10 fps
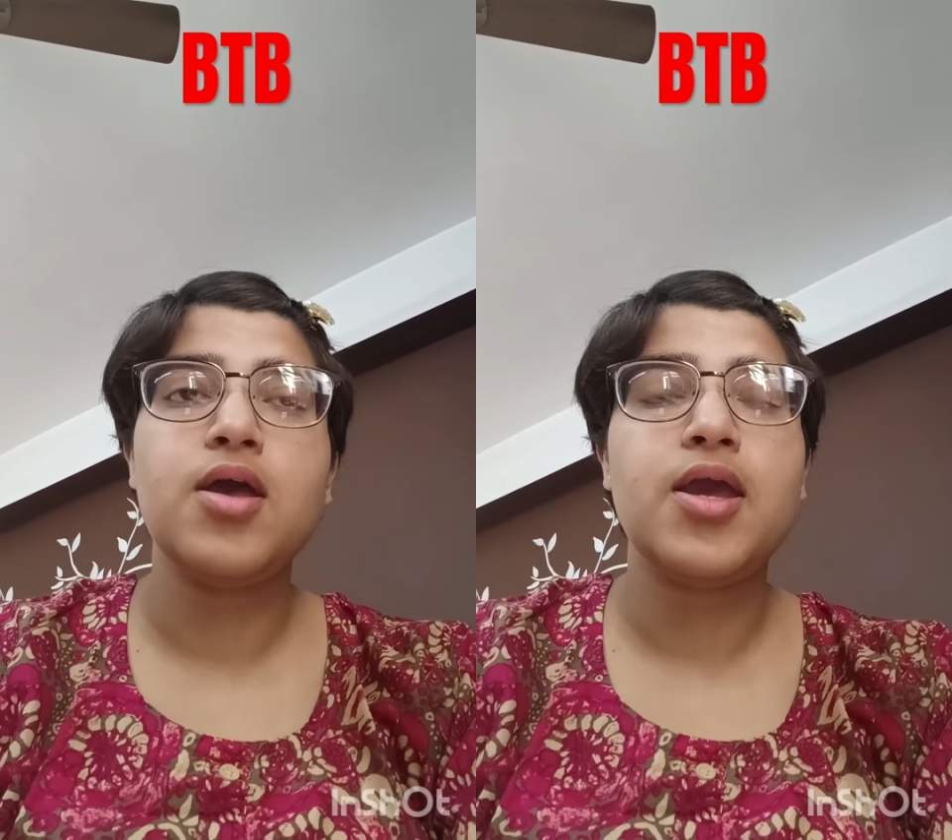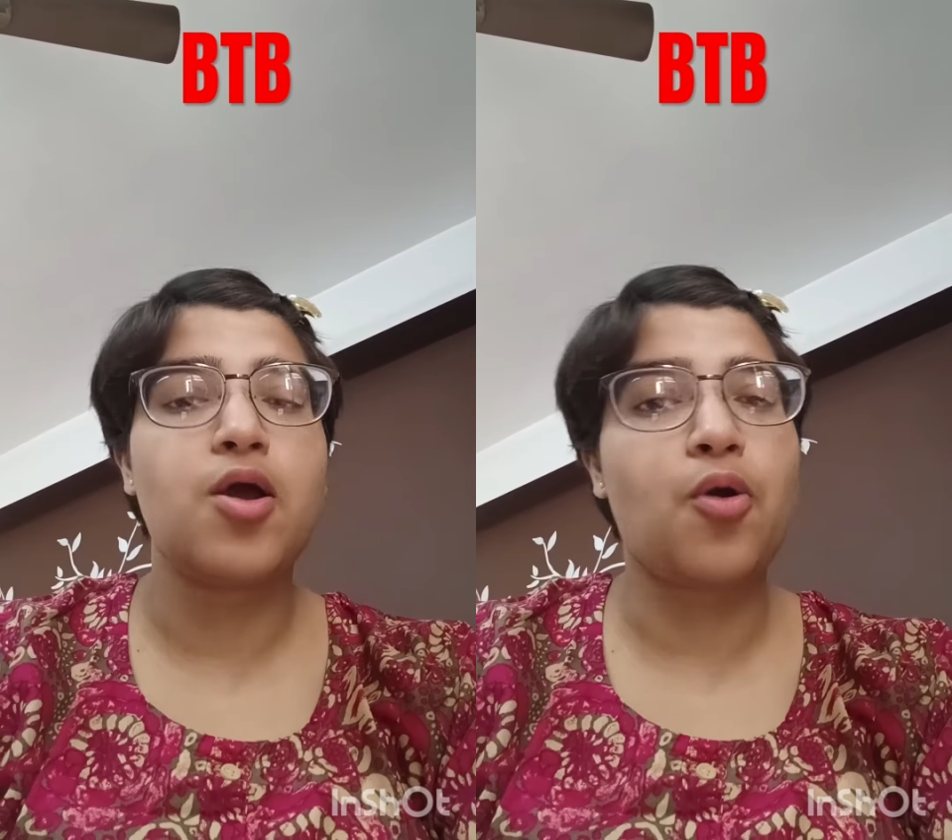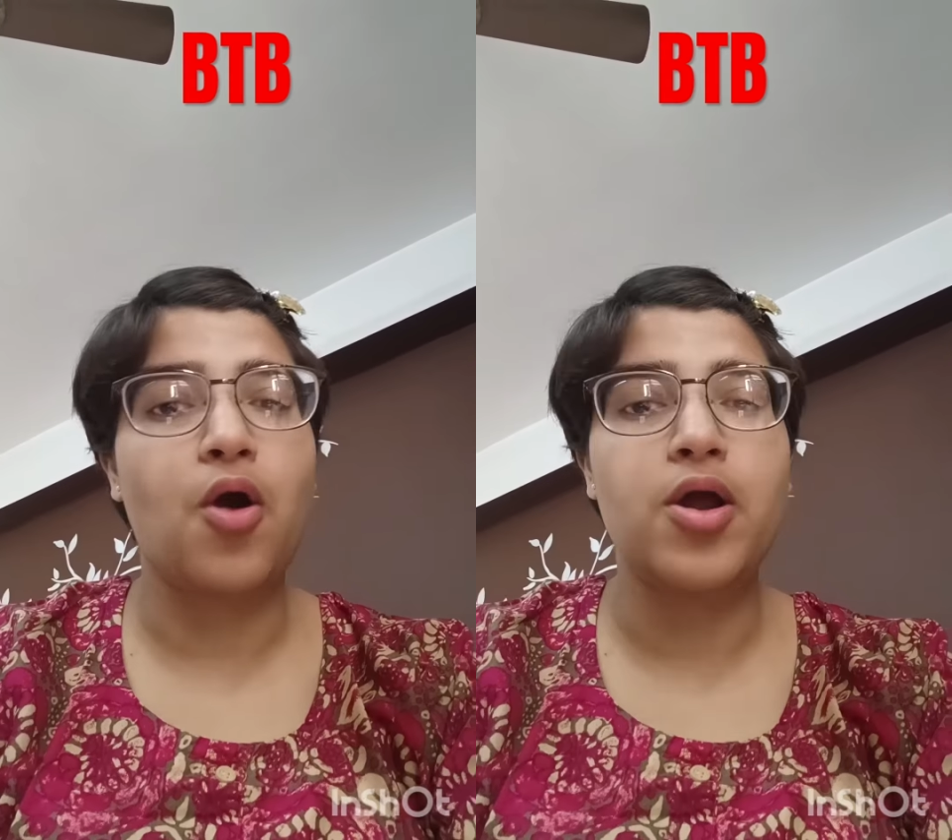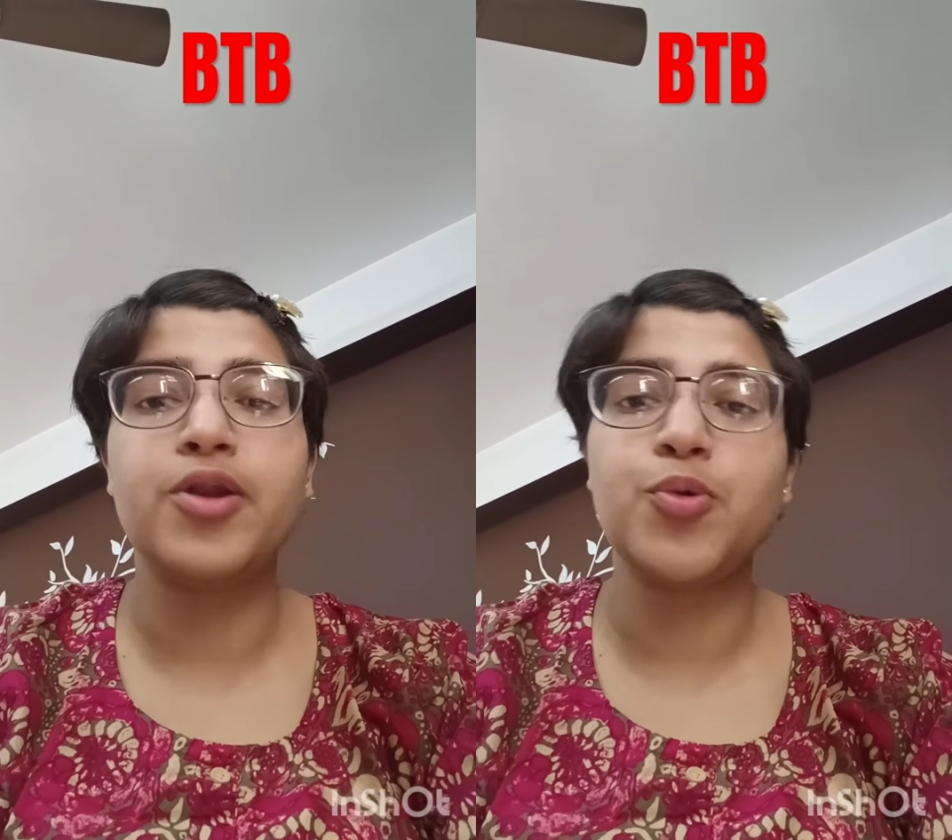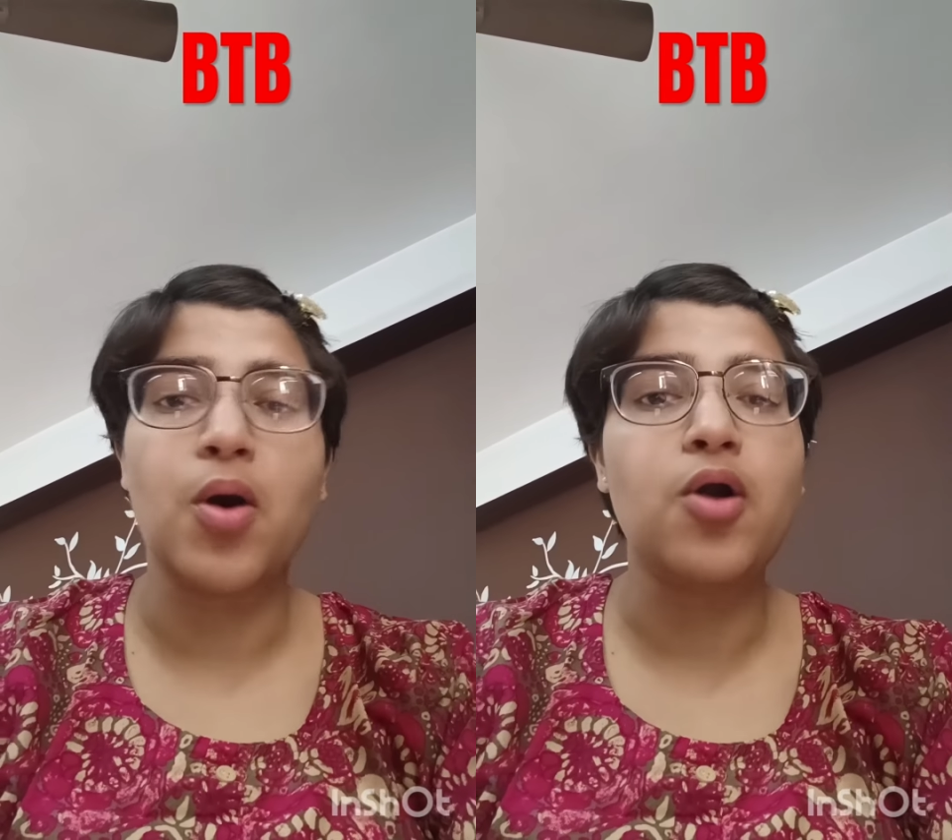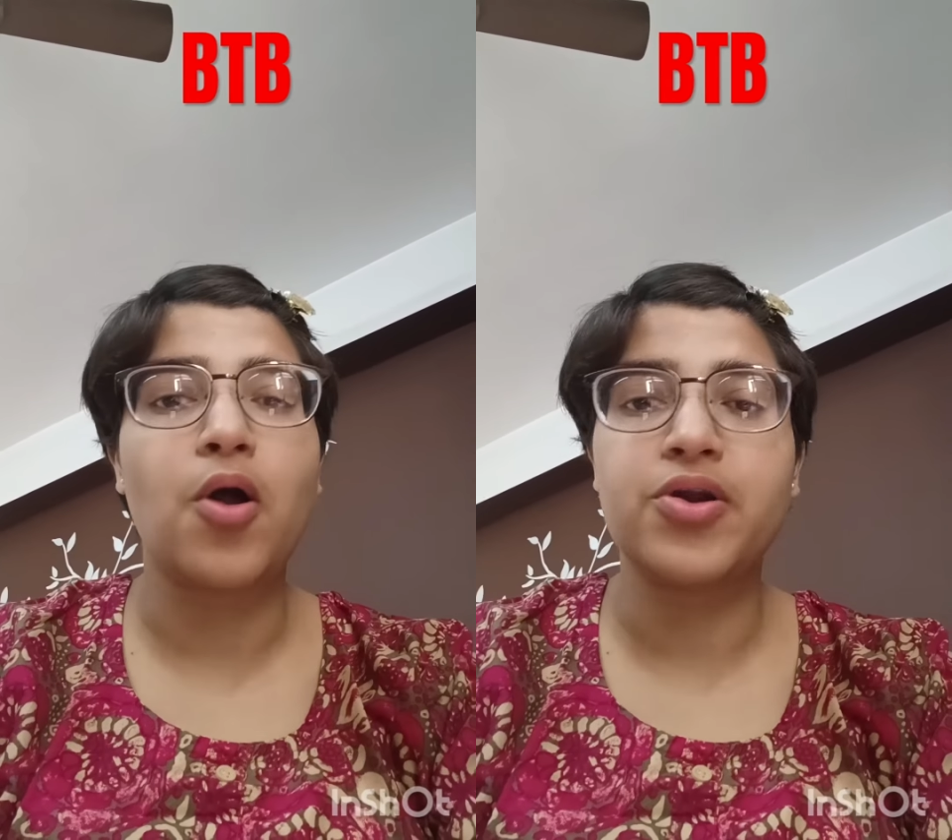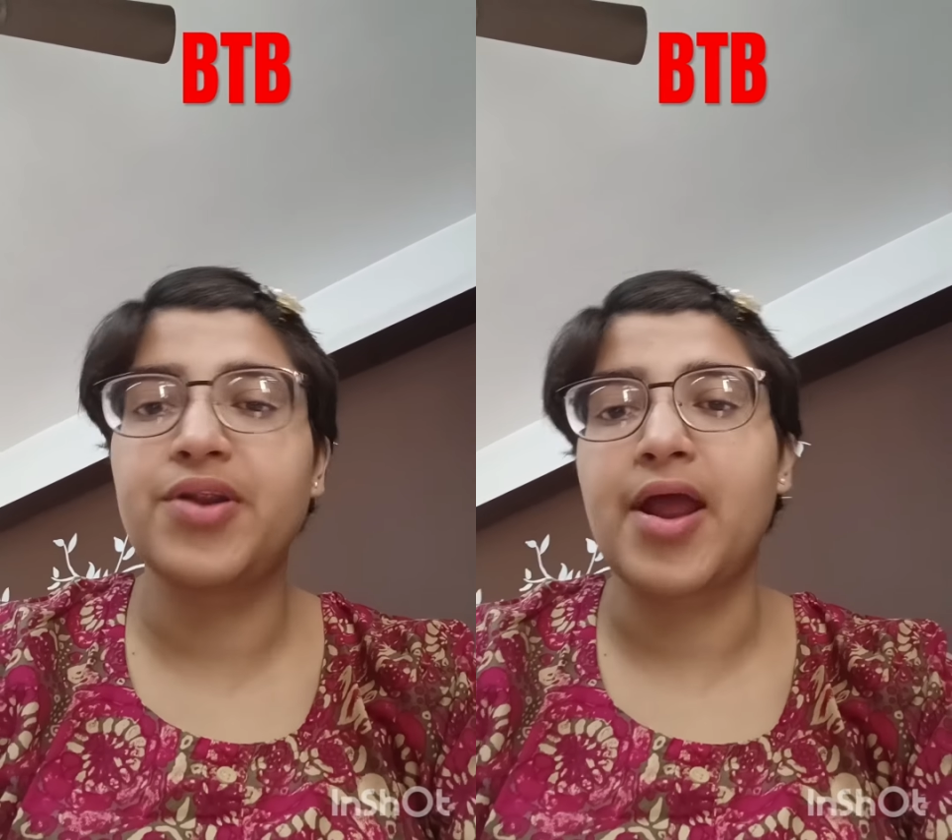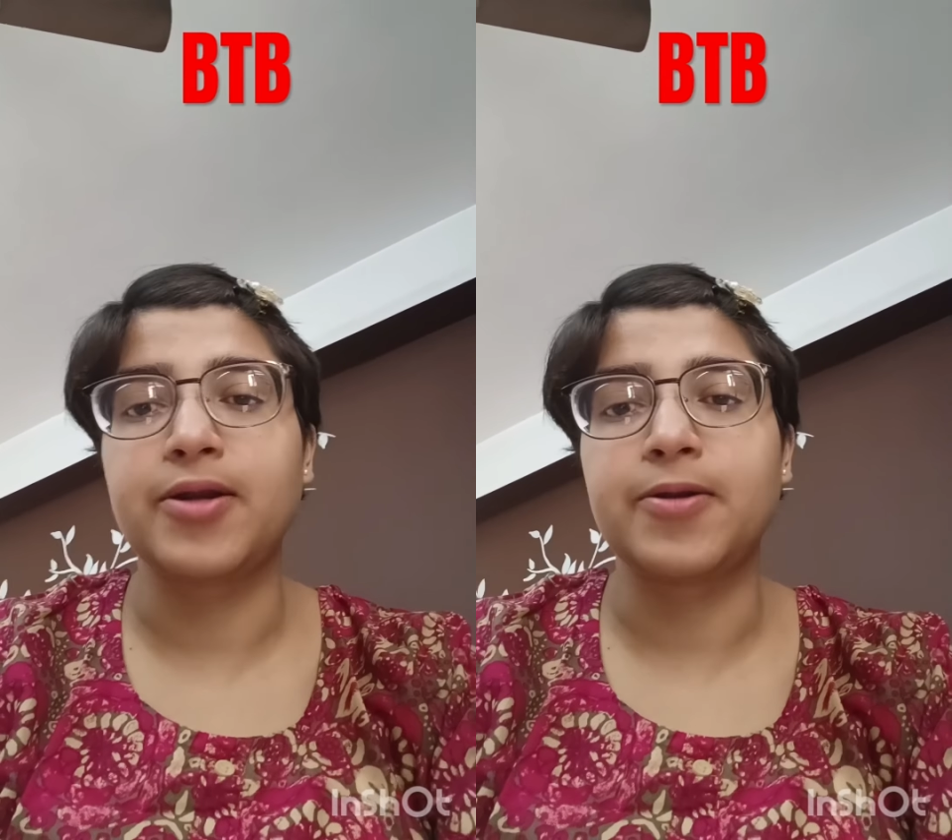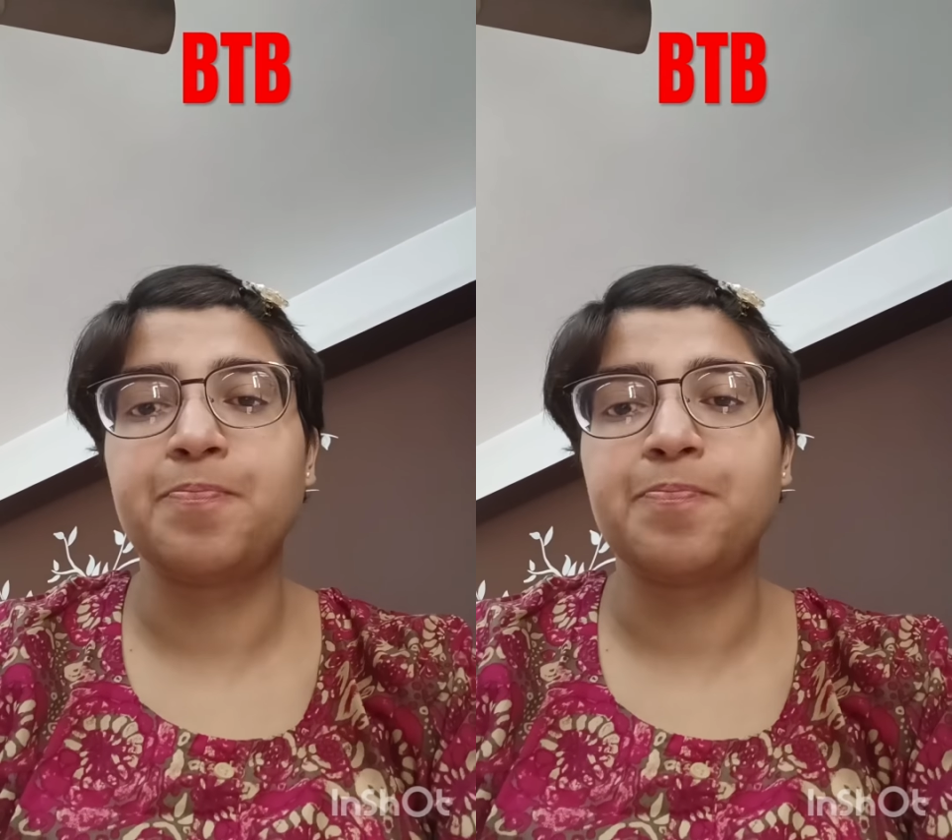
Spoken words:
into a contract.